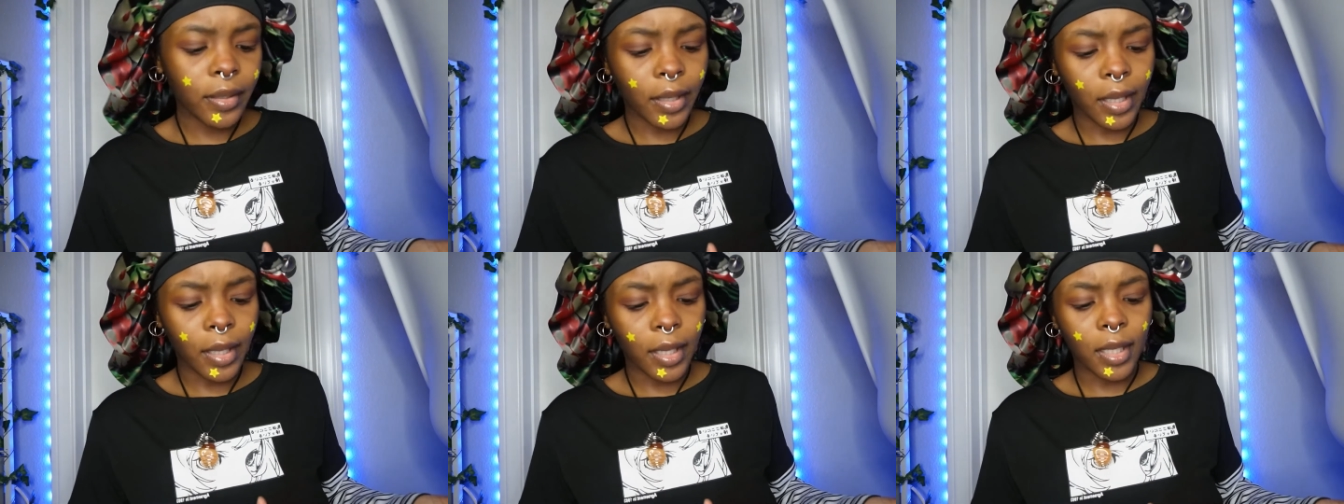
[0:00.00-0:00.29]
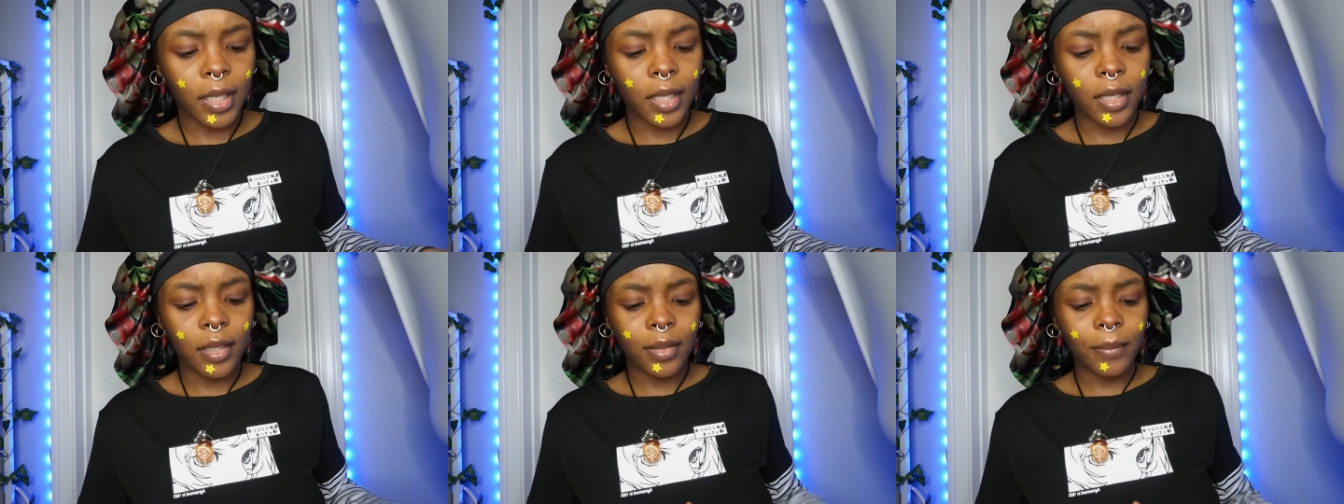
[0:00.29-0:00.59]

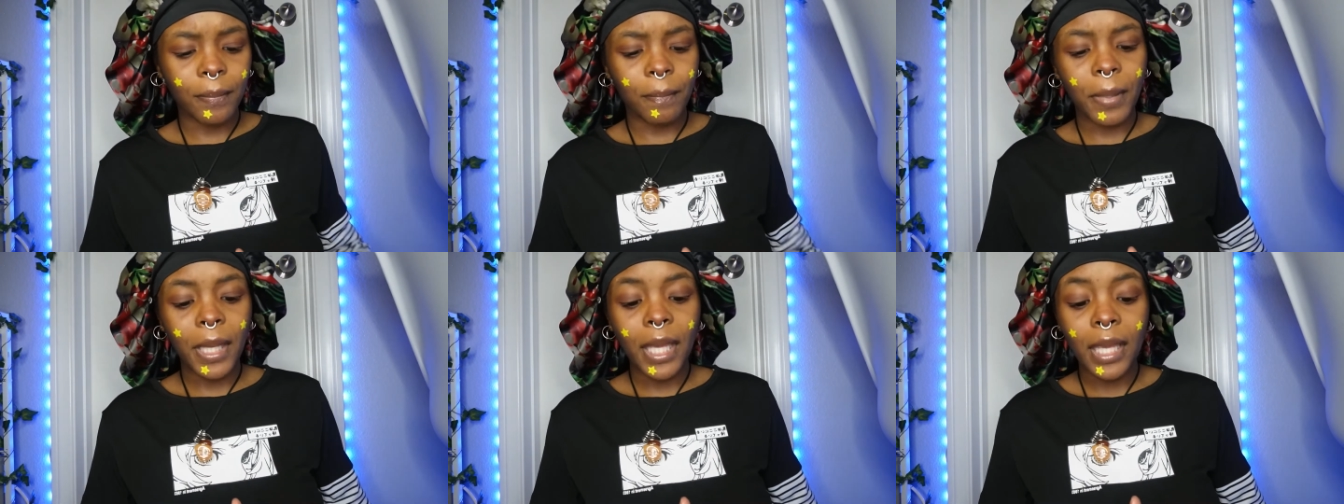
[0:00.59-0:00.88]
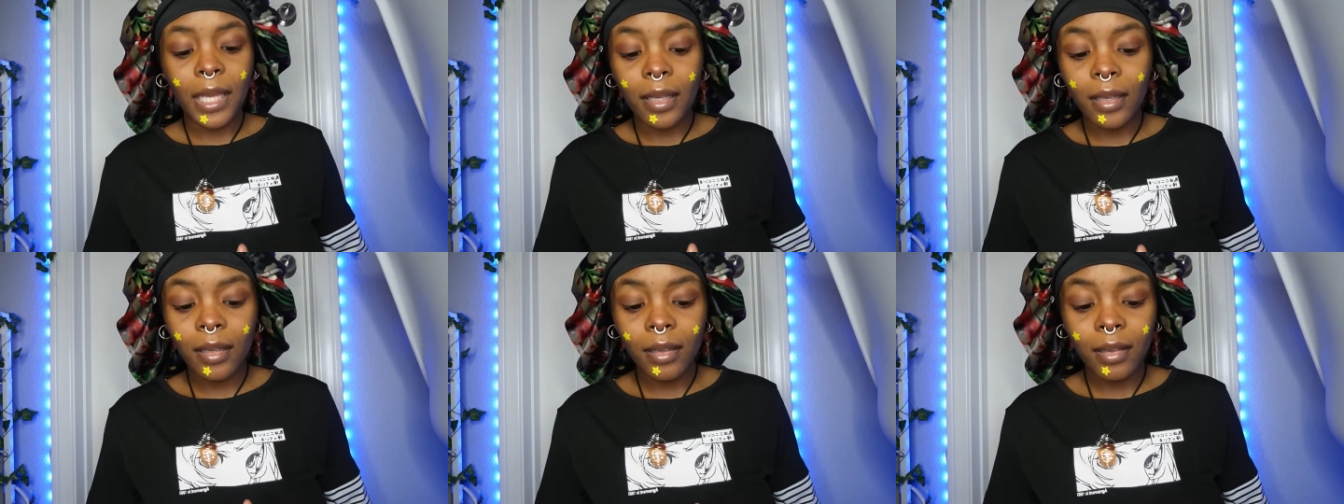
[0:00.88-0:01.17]
like,
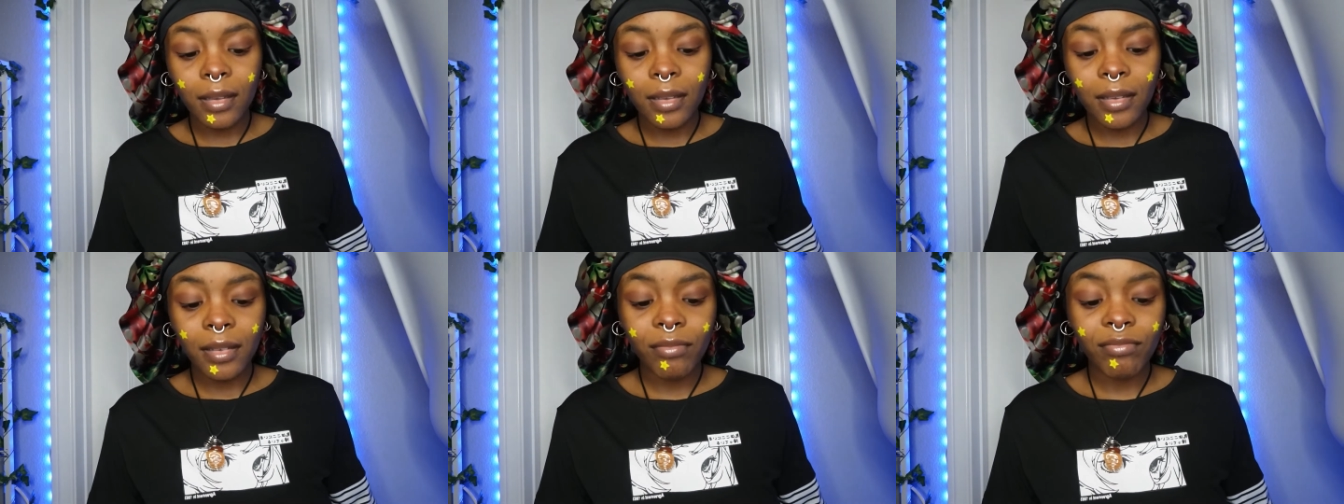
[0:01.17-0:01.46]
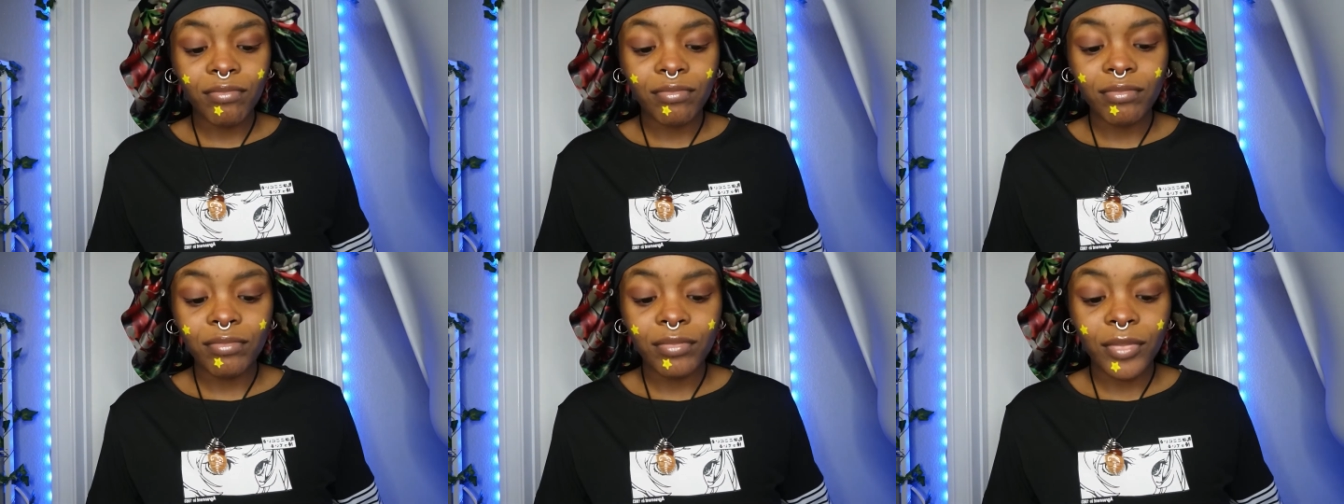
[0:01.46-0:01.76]
pink
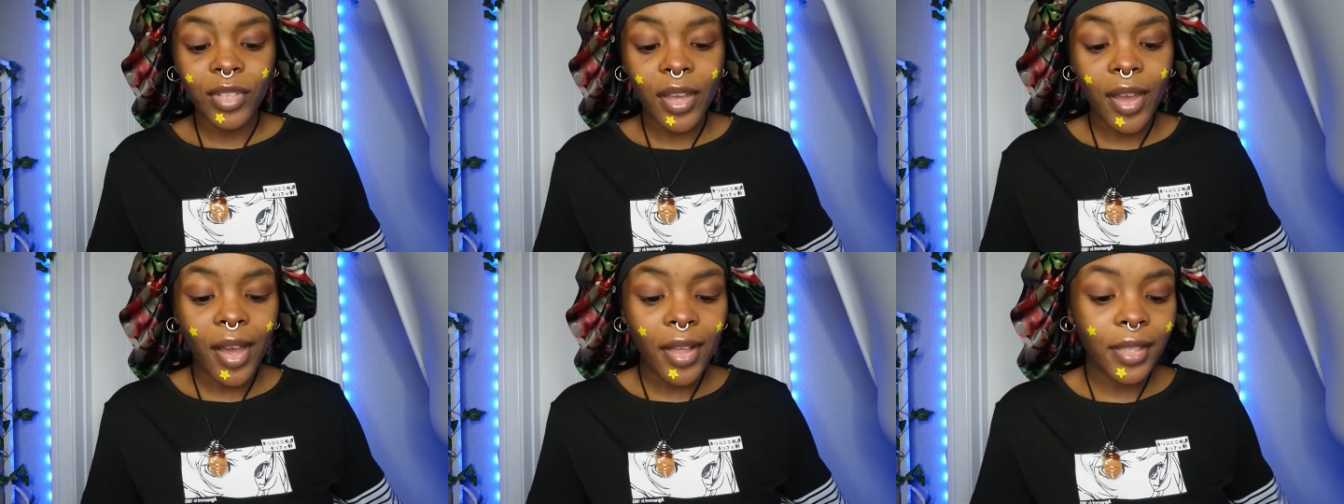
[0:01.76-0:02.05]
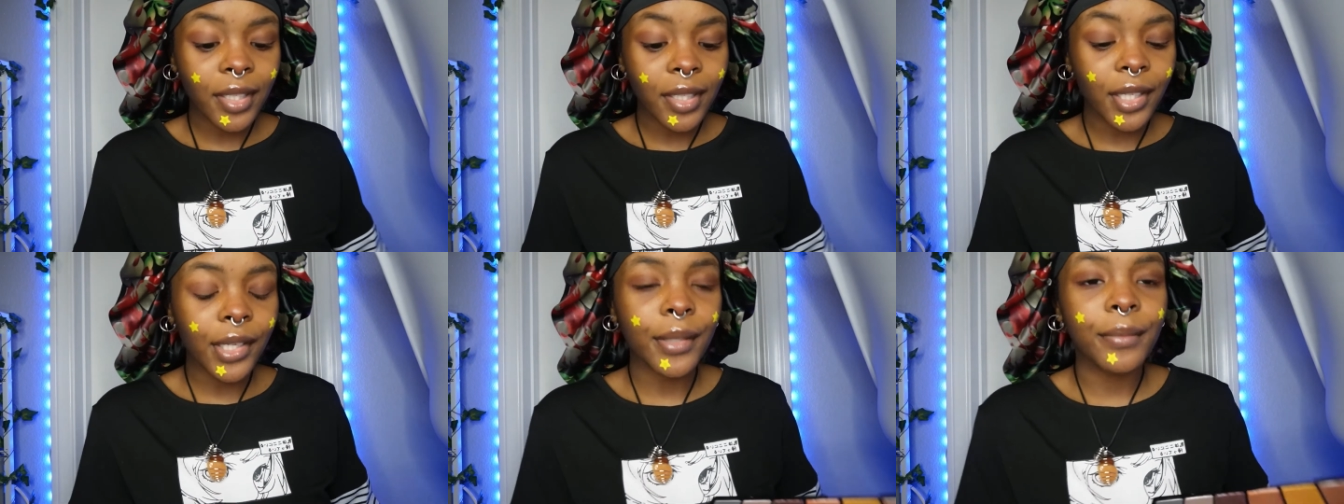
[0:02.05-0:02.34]
color.